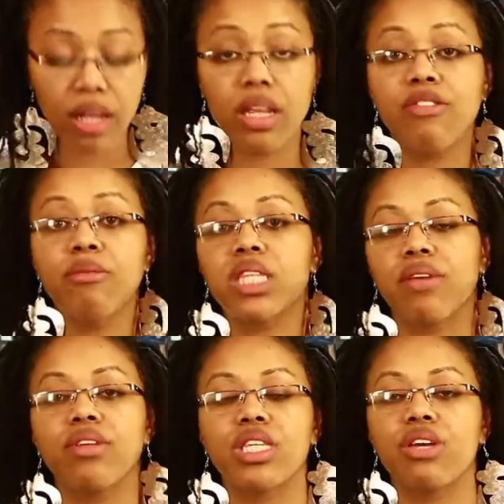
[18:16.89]
he lived from
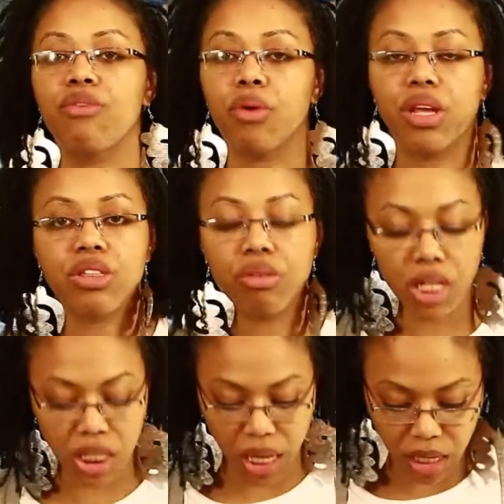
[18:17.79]
seventeen
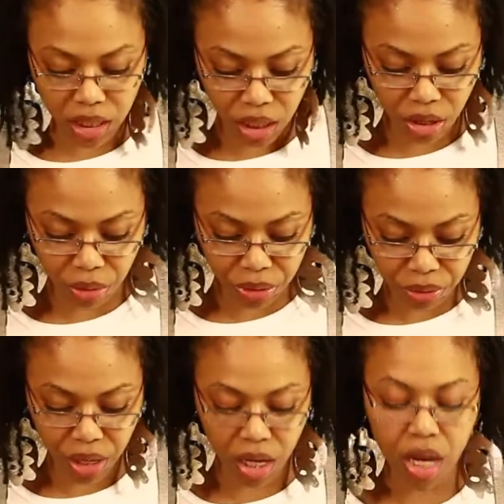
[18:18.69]
forty-three to eighteen oh
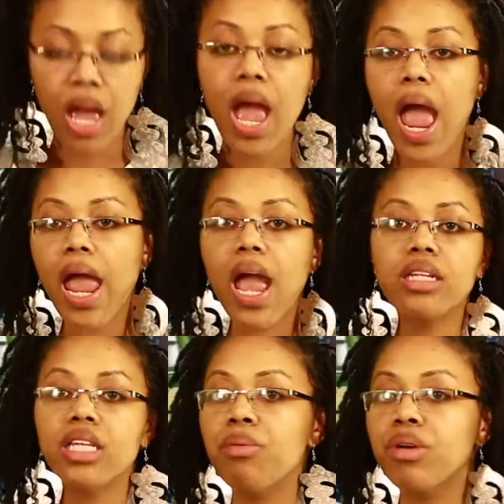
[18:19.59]
three, and
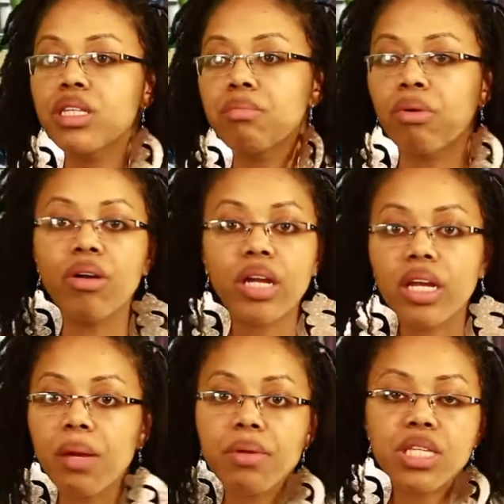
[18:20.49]
he was brilliant.
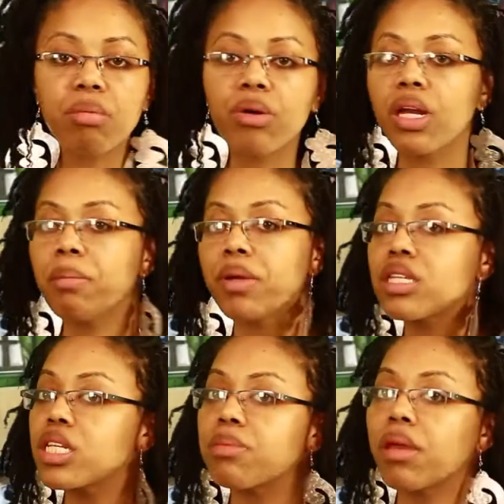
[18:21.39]
He was a brilliant
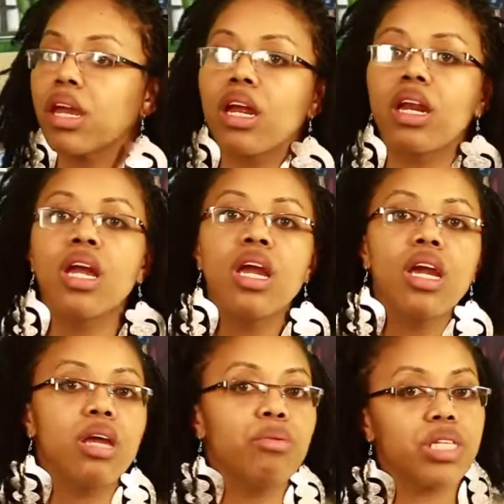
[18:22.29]
businessman.
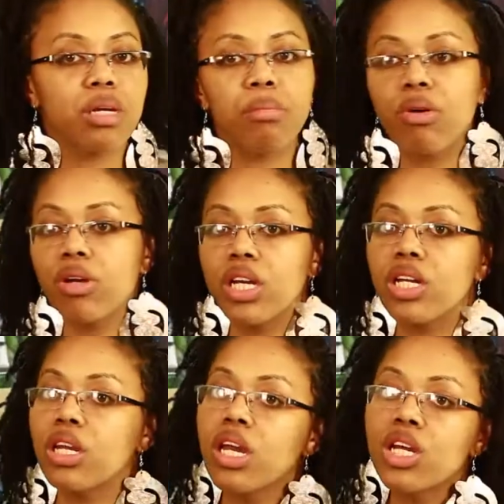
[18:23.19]
He was a
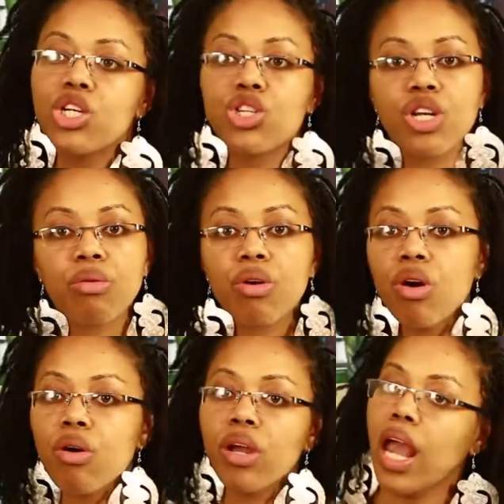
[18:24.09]
brilliant
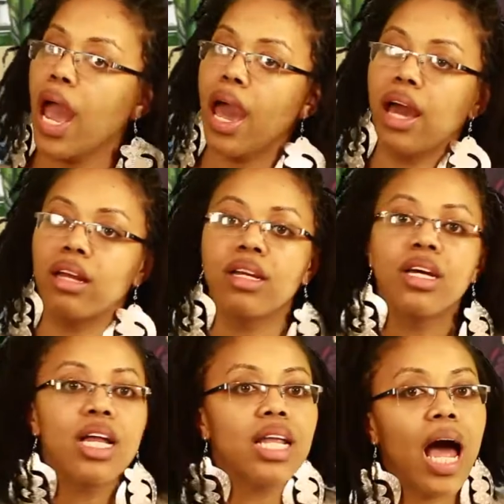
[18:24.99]
general. He had
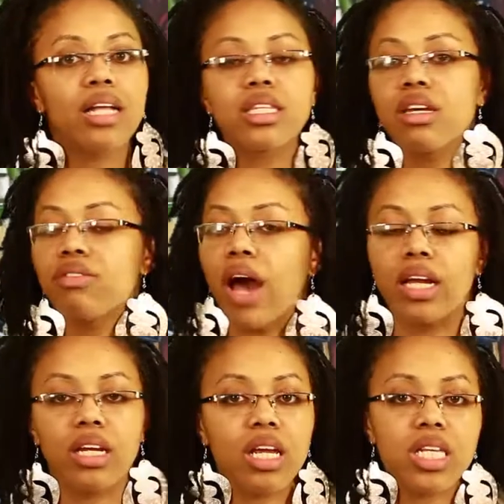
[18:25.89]
lots of
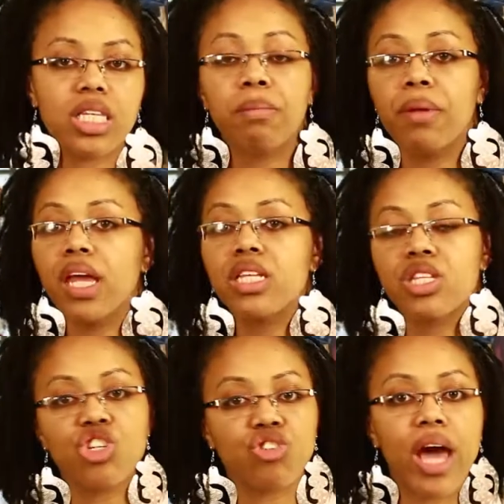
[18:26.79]
ideas and plans
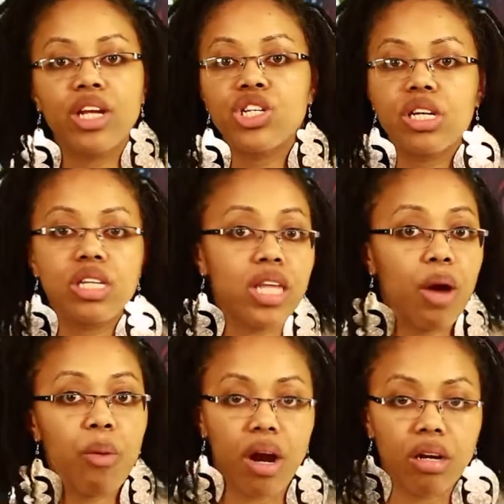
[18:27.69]
and strategies that
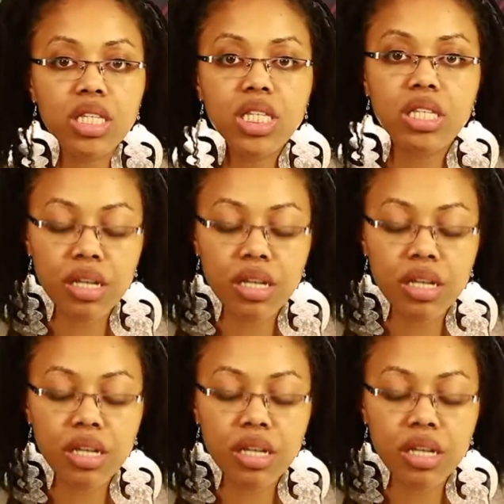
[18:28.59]
worked